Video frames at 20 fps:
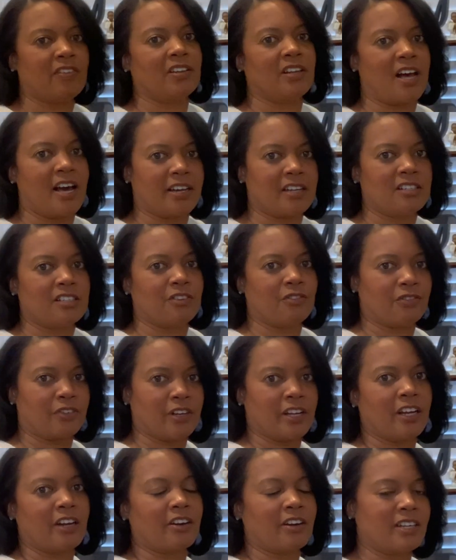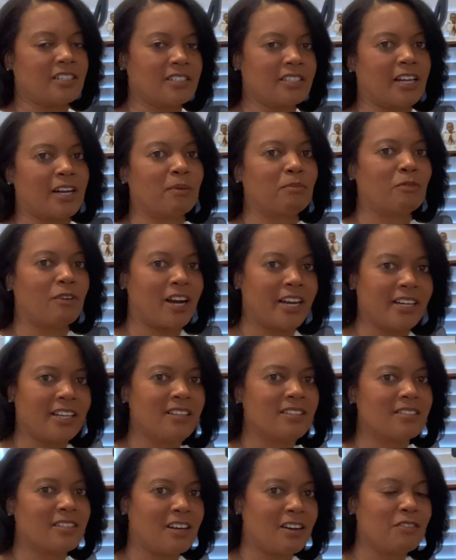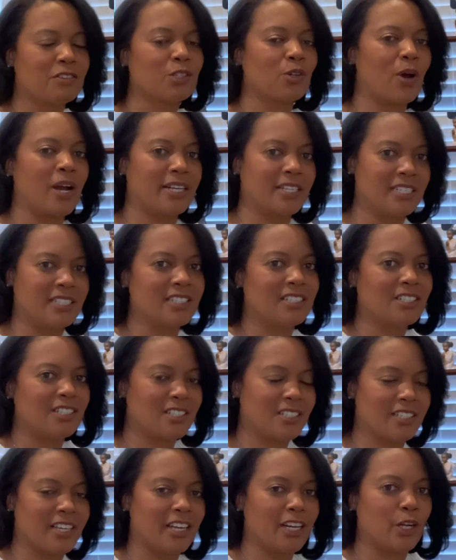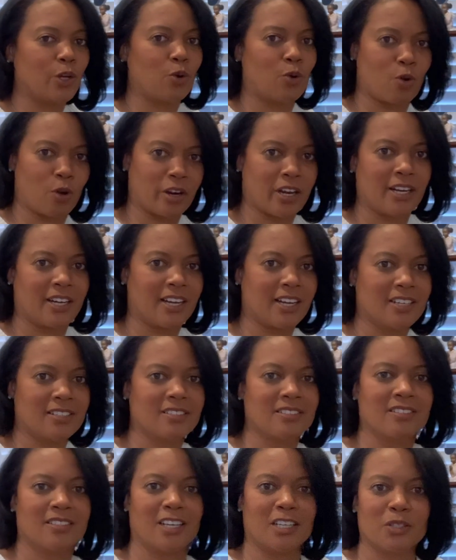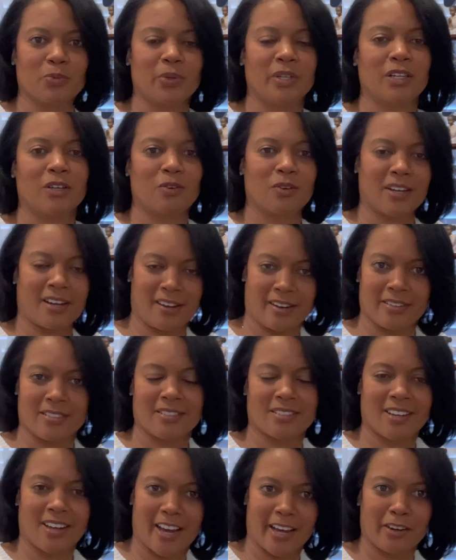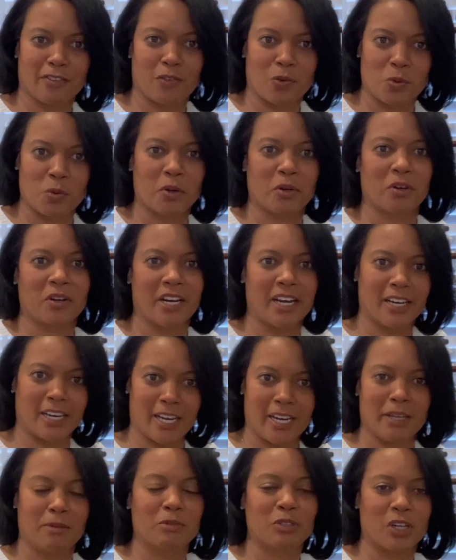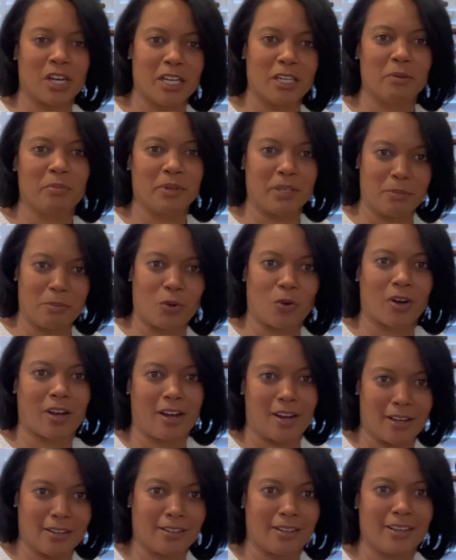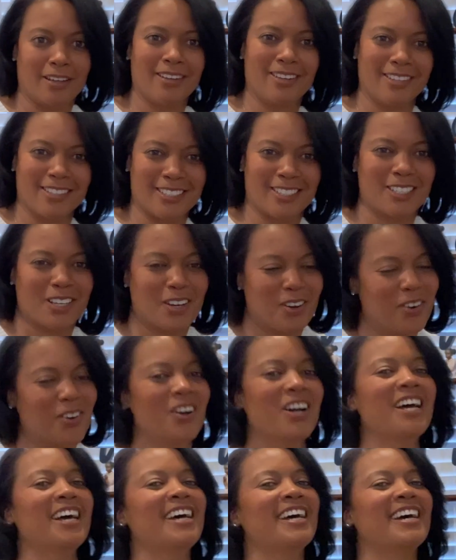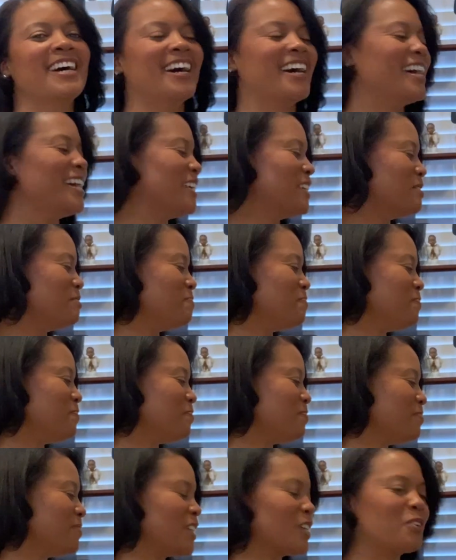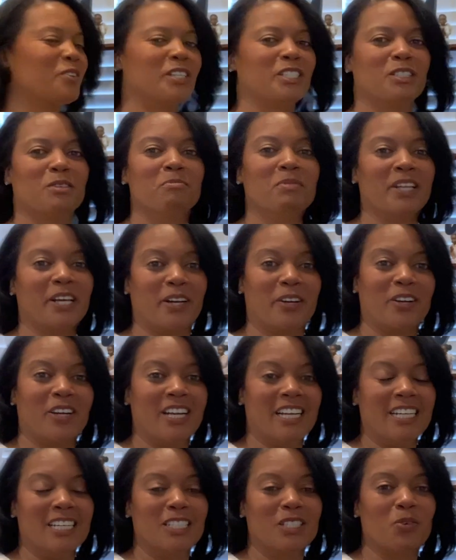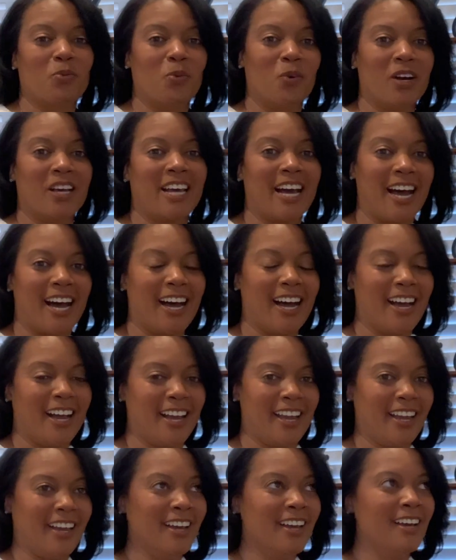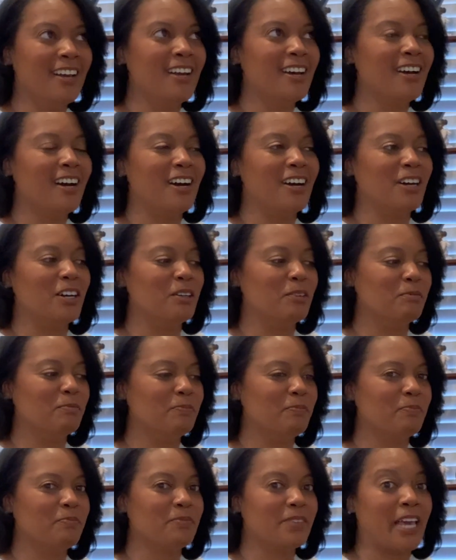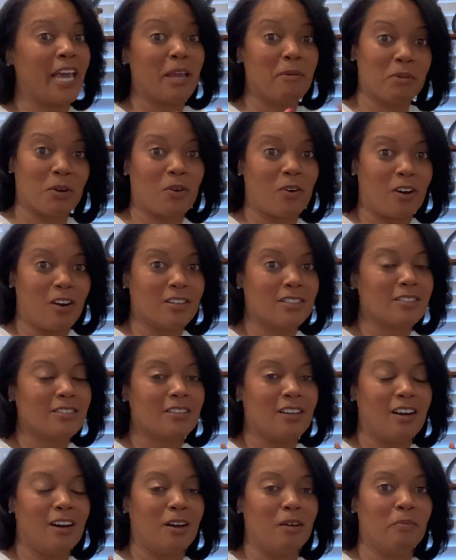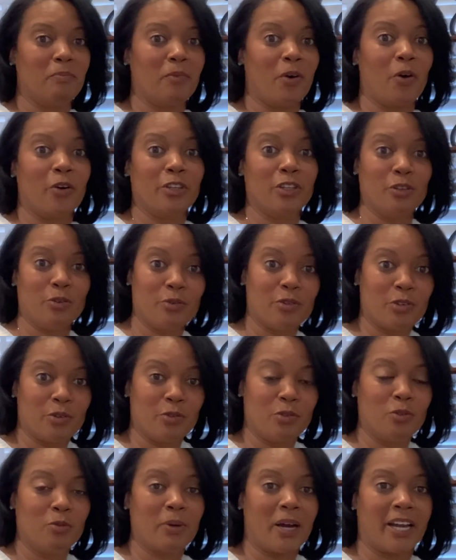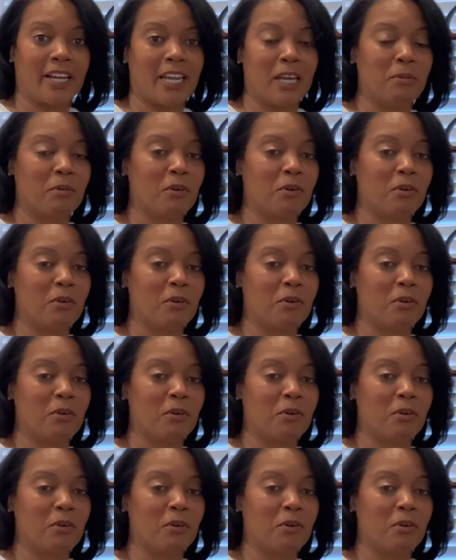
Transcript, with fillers: a lot of different areas that I'm writing stuff, so I need to just get it organized, because as we know, God is a God of order, and I am trying to be more godly. So um, the Christian Planner is what I um, came across um, on YouTube. I came